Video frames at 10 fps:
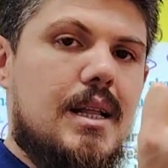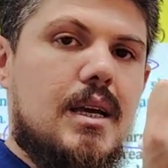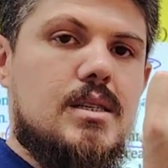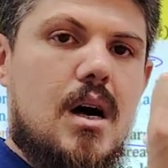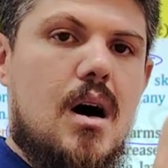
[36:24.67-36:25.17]
that
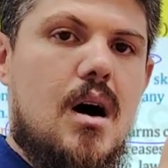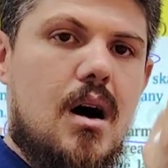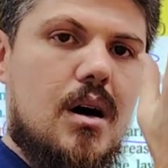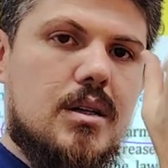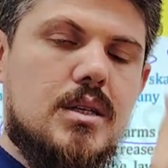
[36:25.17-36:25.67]
case,
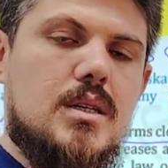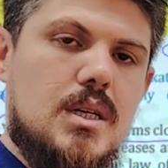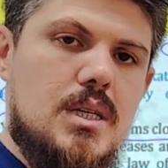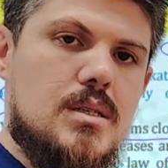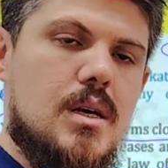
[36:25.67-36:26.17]
R
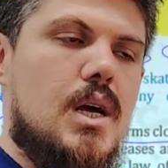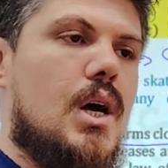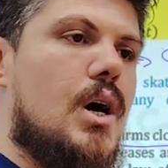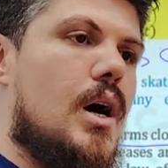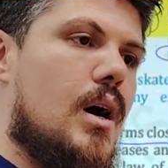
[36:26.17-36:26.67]
decrease,
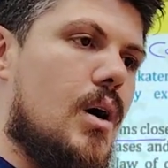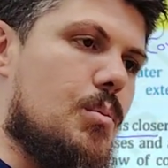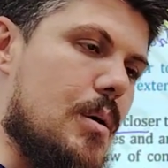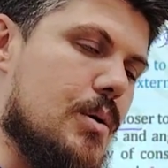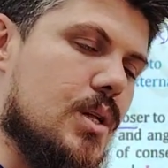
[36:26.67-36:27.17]

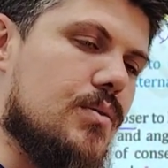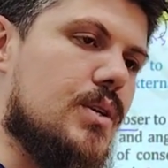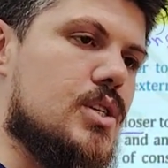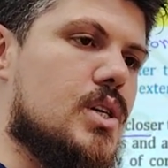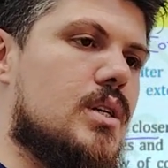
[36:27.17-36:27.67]
moment of
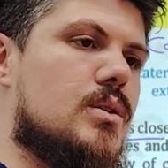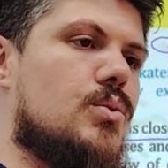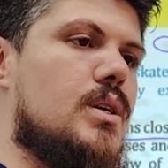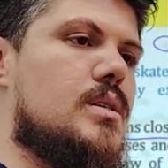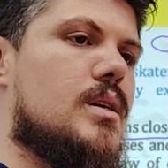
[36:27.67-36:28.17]
inertia
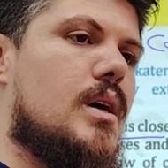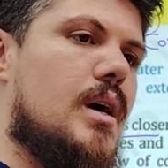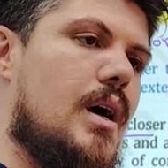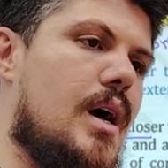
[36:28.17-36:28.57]
decrease,